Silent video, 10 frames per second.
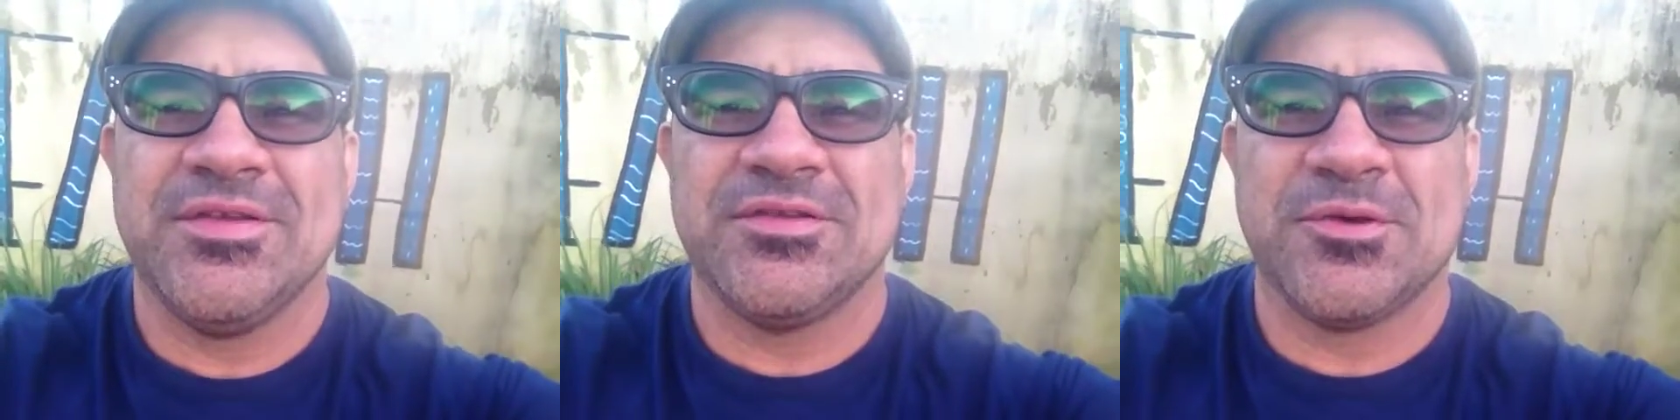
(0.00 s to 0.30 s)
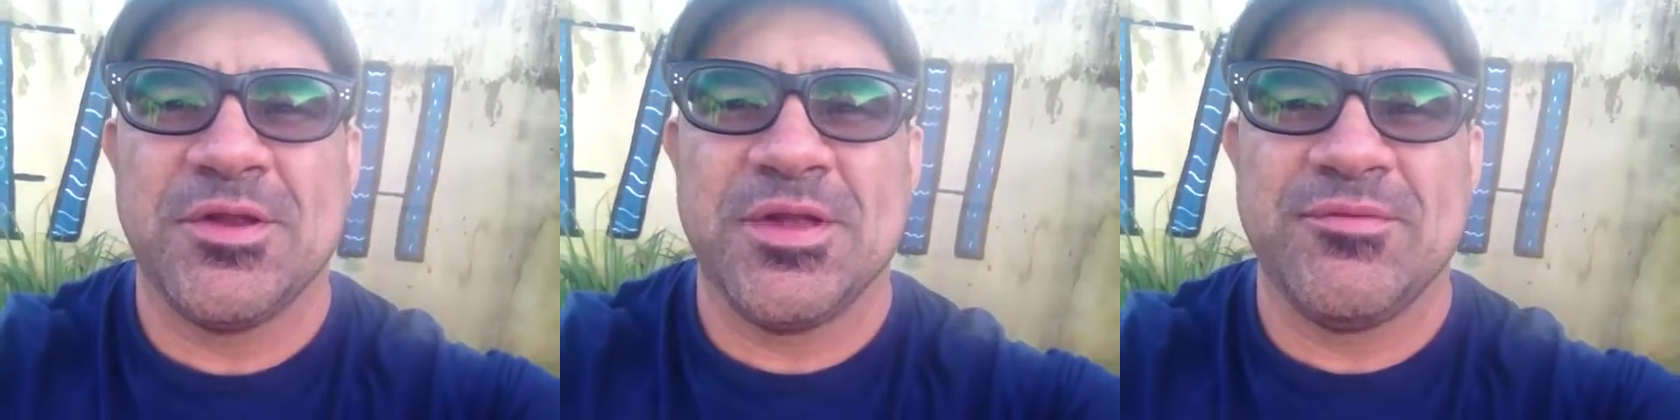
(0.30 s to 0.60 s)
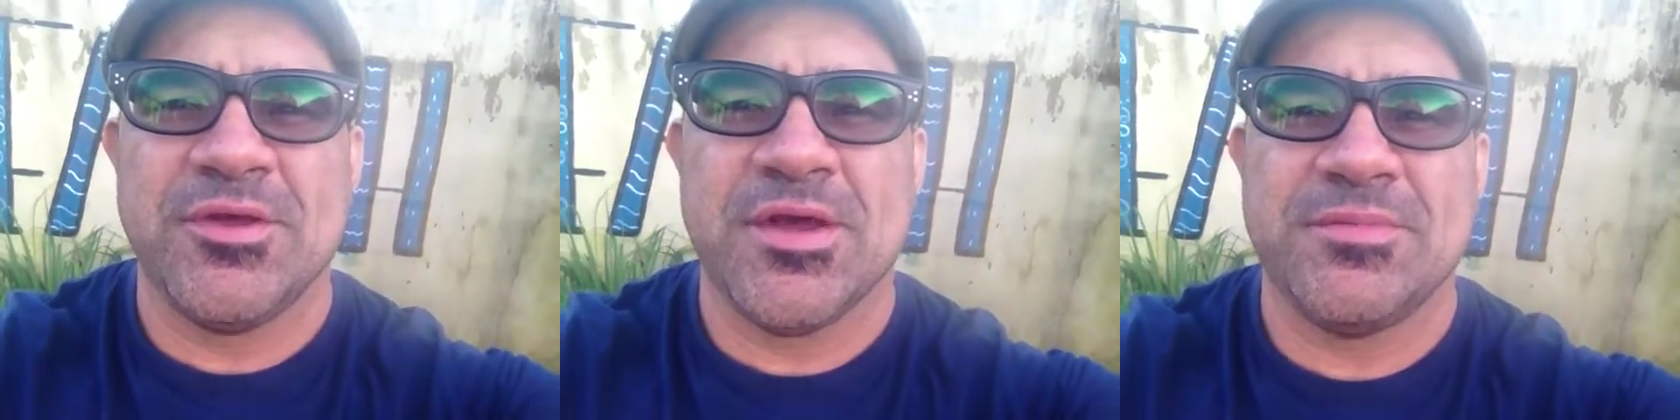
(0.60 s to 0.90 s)
just wanted to
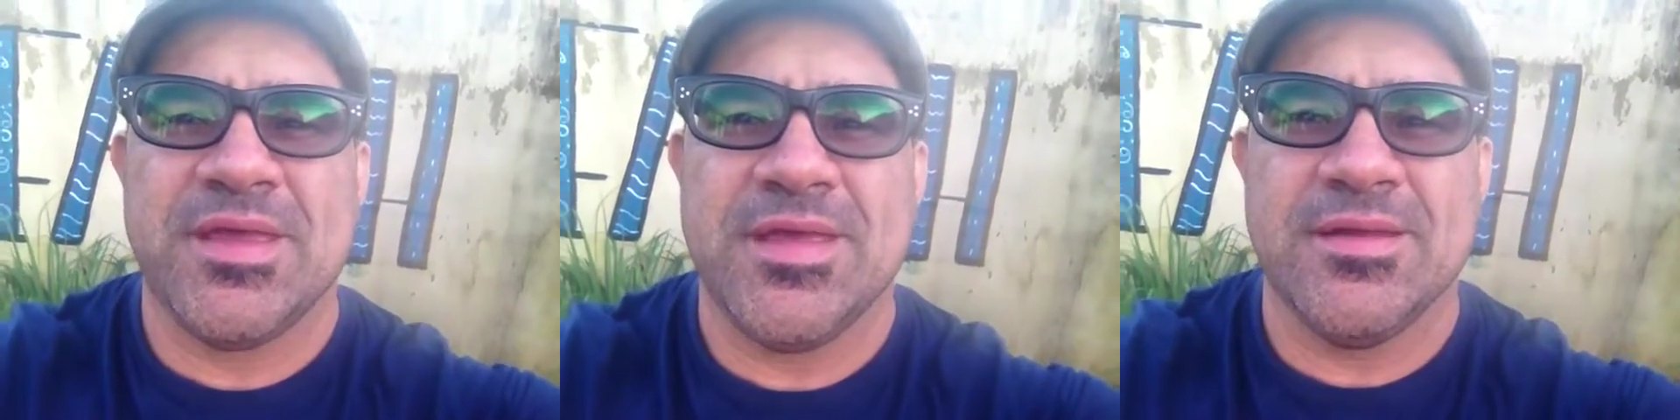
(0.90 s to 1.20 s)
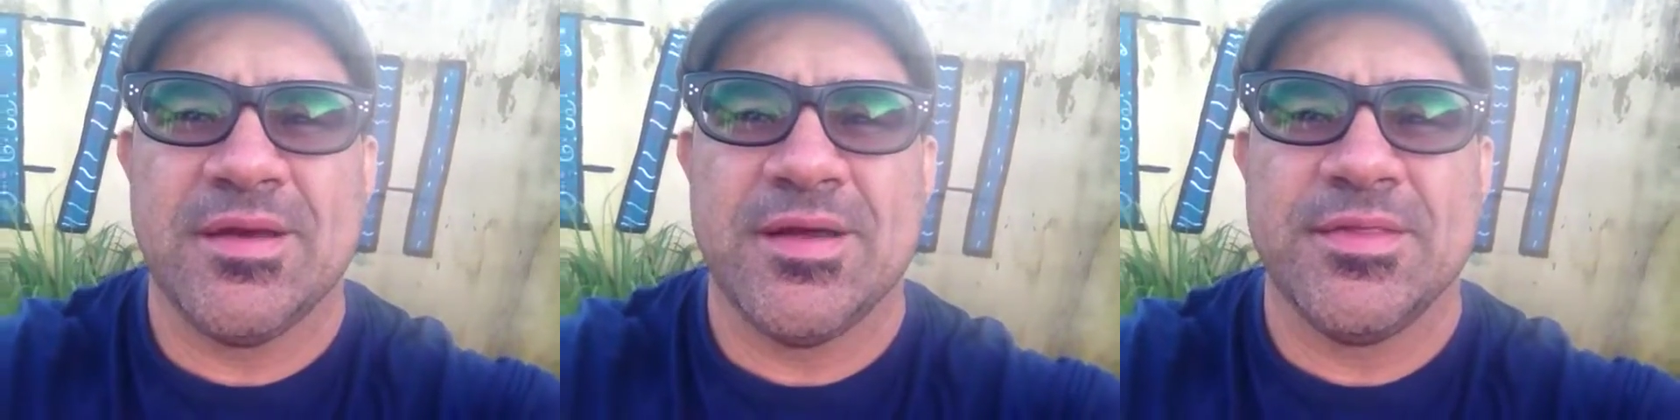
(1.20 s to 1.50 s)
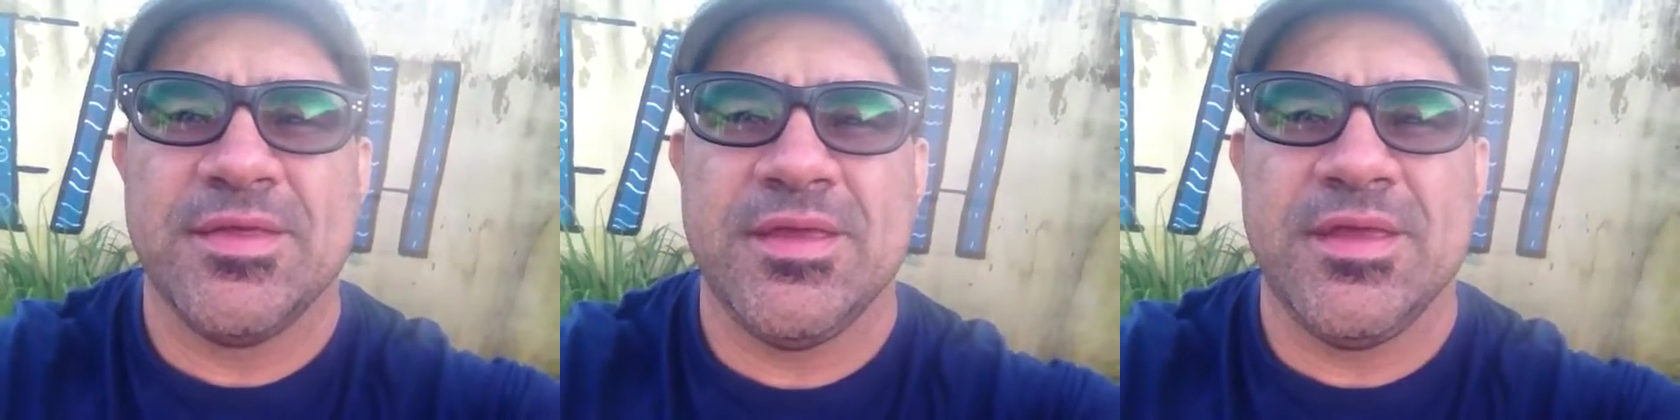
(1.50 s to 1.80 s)
give you an update
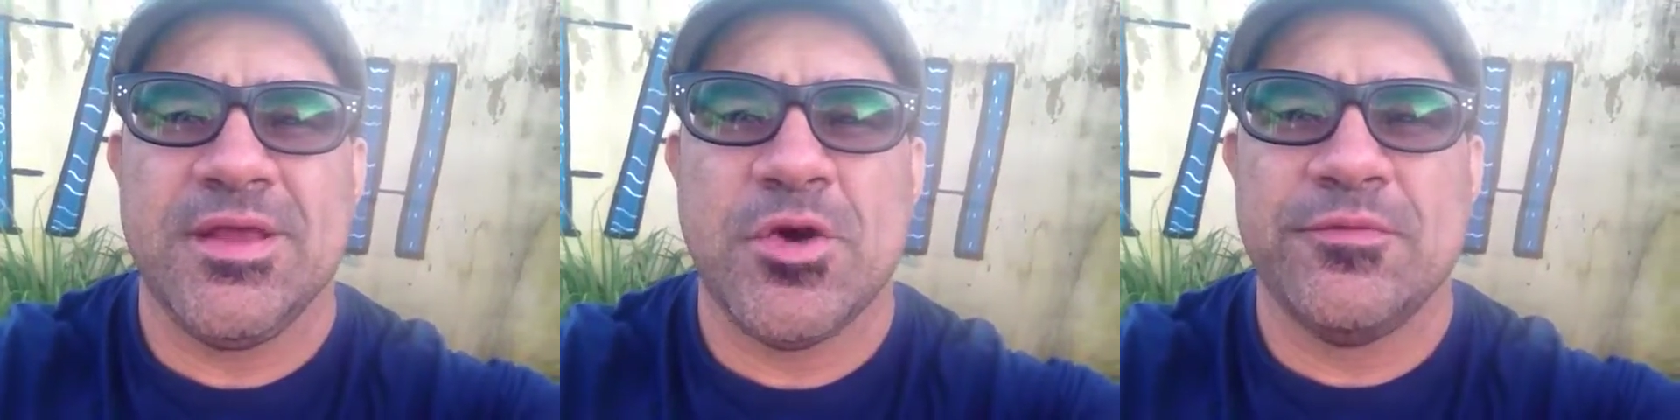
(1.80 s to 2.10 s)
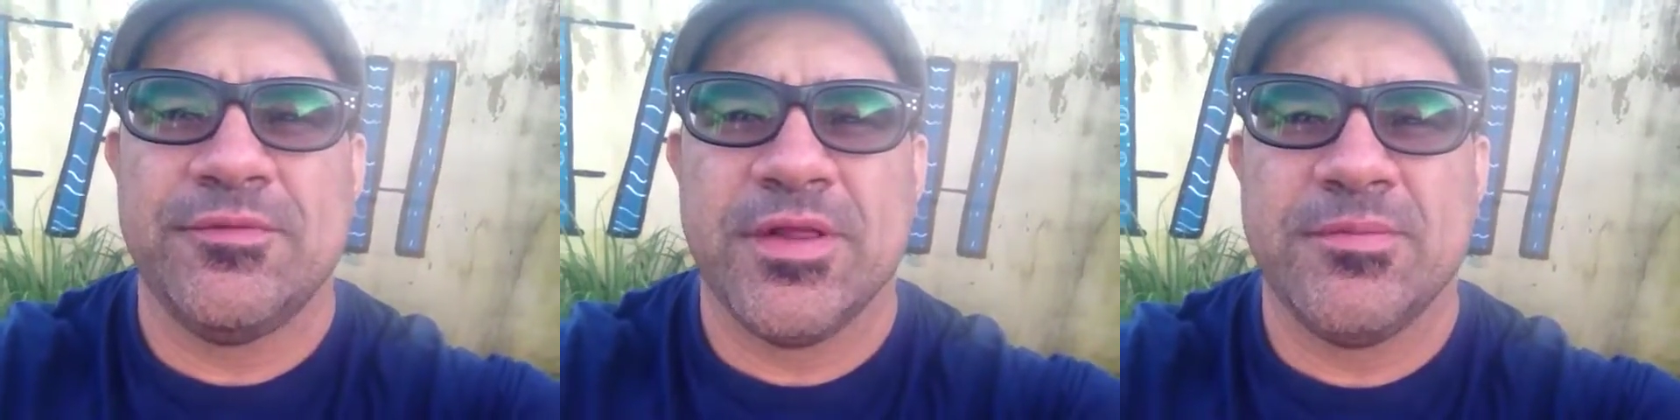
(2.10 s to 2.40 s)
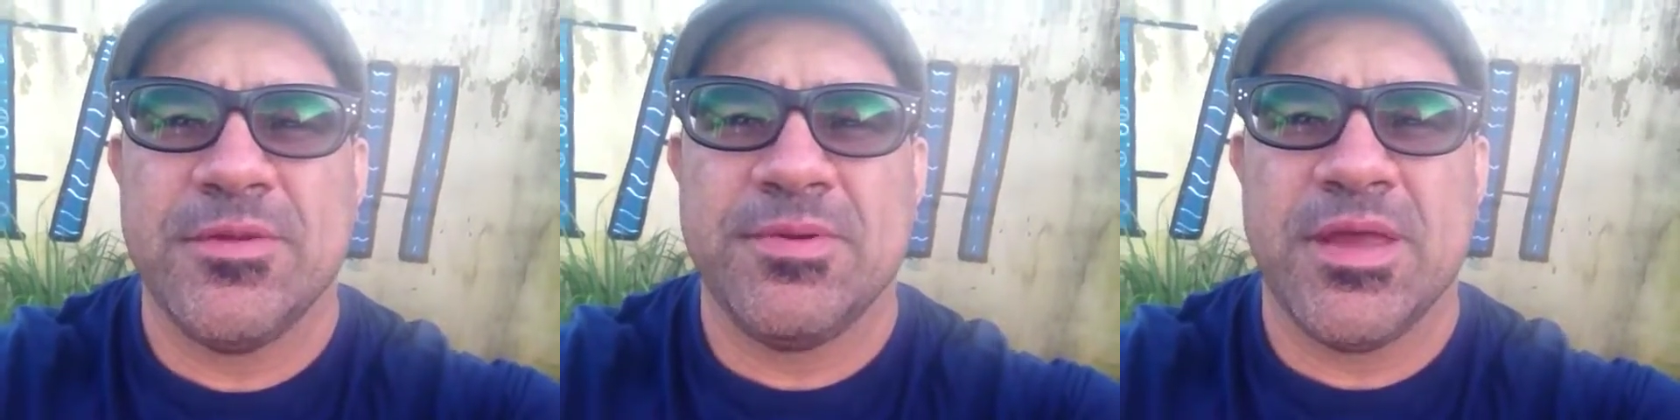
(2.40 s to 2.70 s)
on the
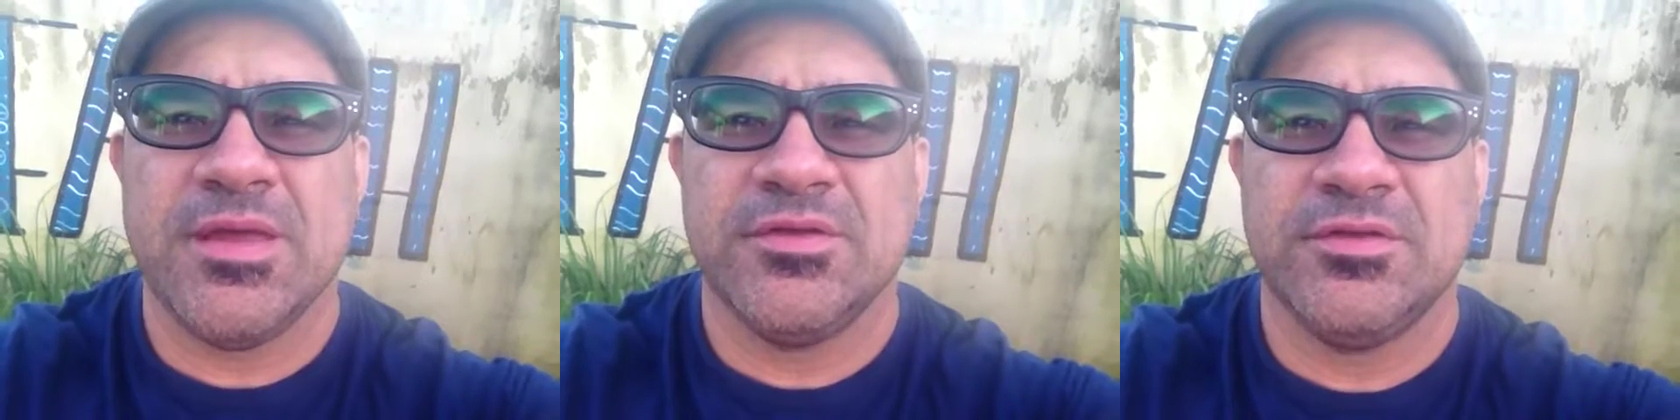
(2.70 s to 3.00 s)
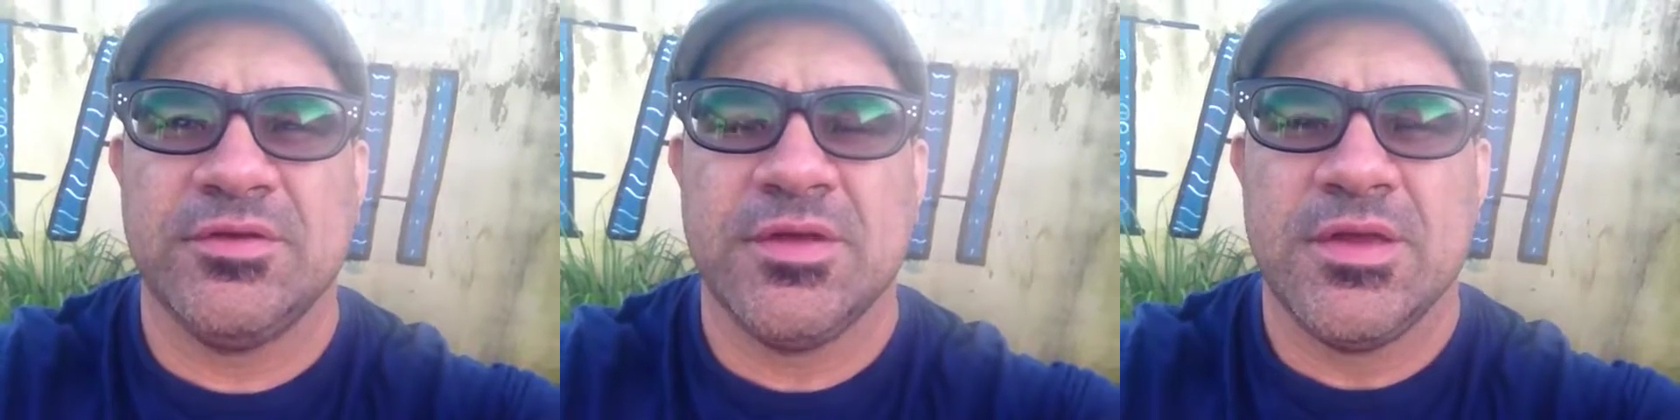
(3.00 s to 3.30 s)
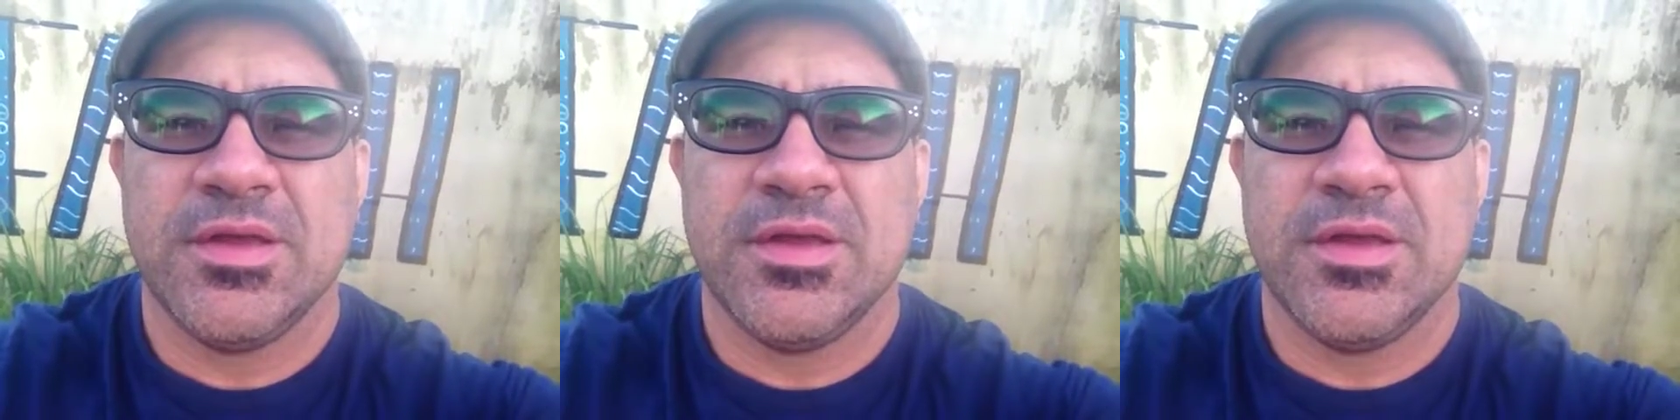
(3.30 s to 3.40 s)
GoFundMe page.